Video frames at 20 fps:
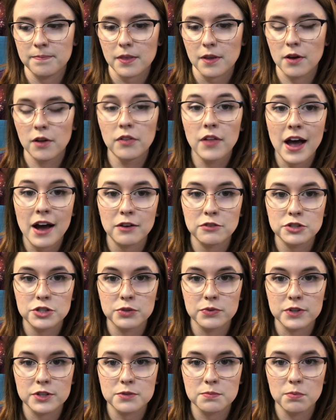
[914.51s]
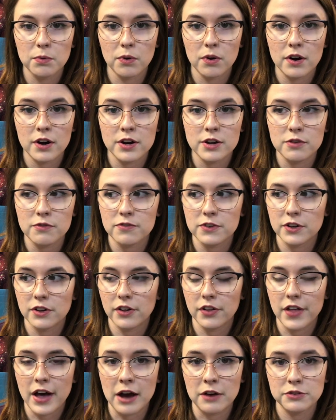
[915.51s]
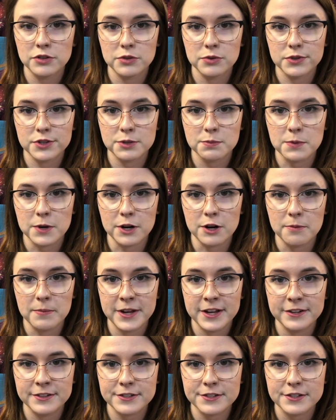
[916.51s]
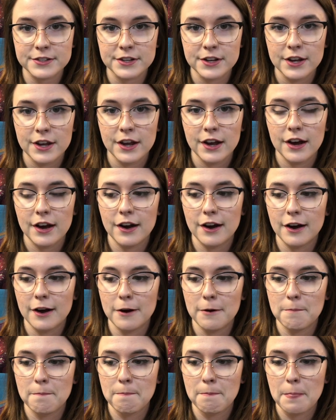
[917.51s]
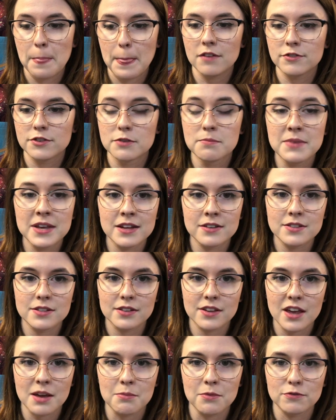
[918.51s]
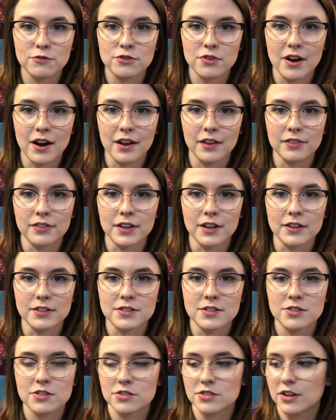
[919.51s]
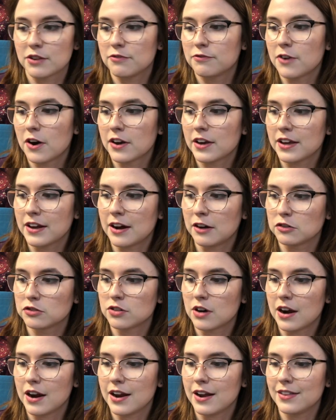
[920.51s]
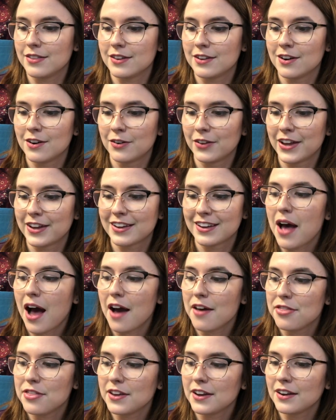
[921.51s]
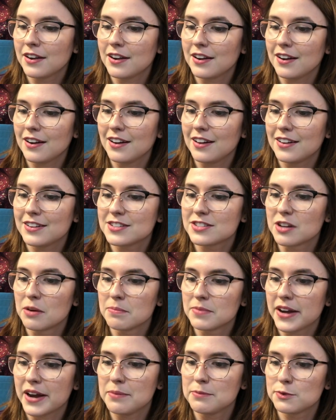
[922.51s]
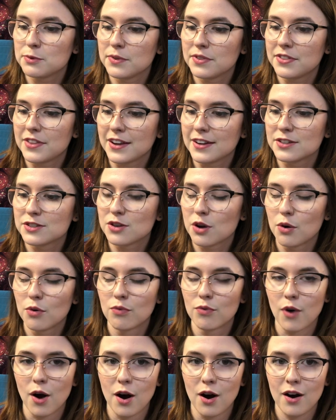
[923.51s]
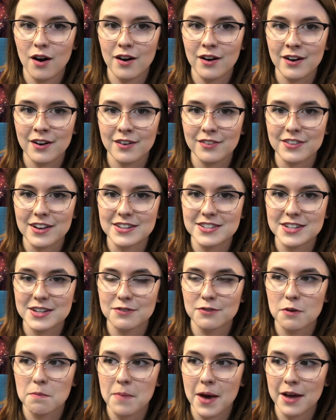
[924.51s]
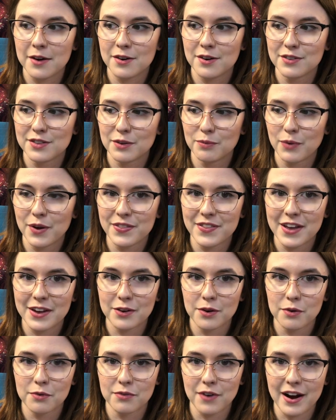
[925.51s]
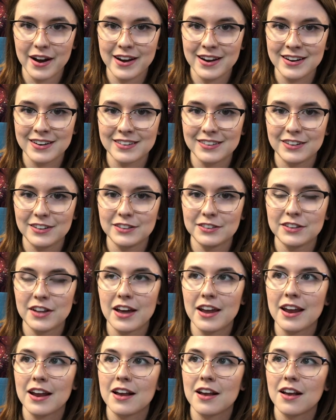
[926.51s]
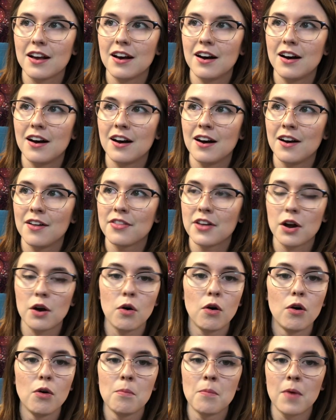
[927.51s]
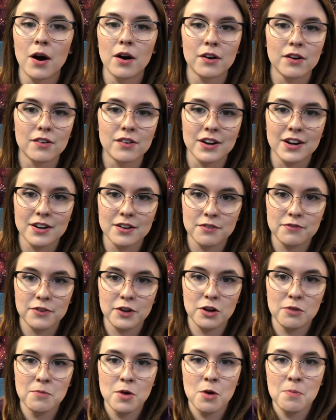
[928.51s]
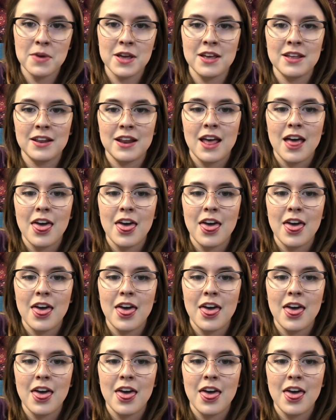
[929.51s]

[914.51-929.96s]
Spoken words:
allowed to explore and you feel allowed to experiment. To me, it's a game of trying things. It's just like, fuck it, I'll try it. And you know, like, I think sometimes when things go wrong, that's even better than when they go right. Like, that whole Margaritaville moment,